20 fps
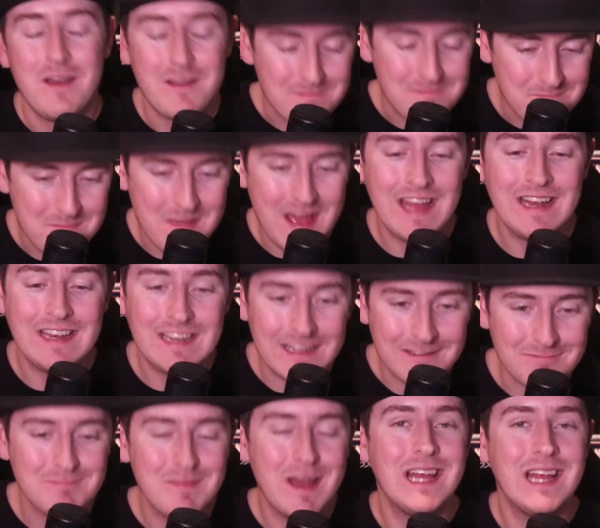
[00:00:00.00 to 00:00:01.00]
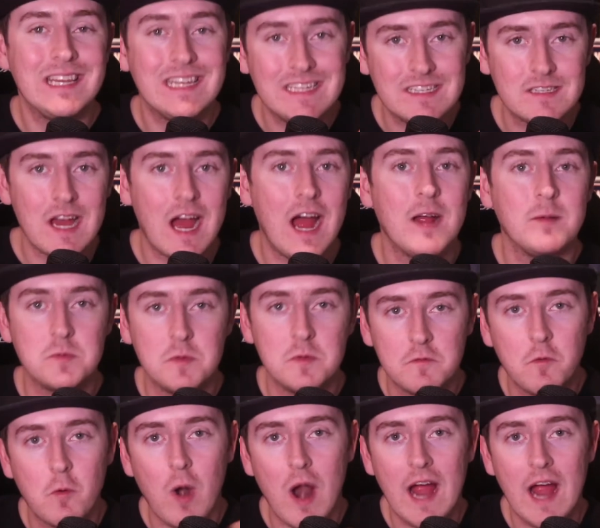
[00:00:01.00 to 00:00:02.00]
many, many times
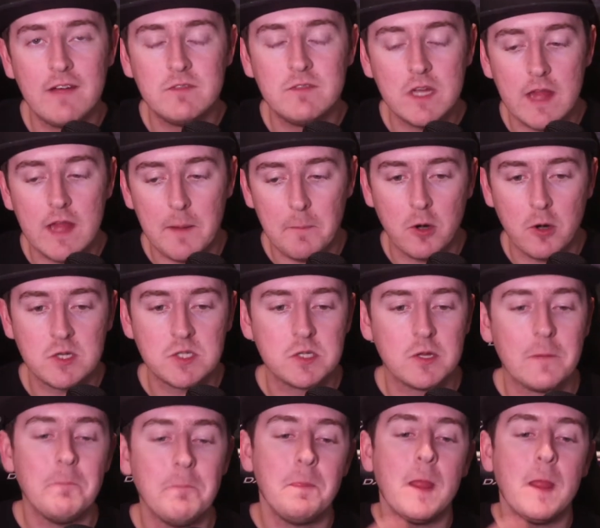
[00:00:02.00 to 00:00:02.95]
before. I have done that personally.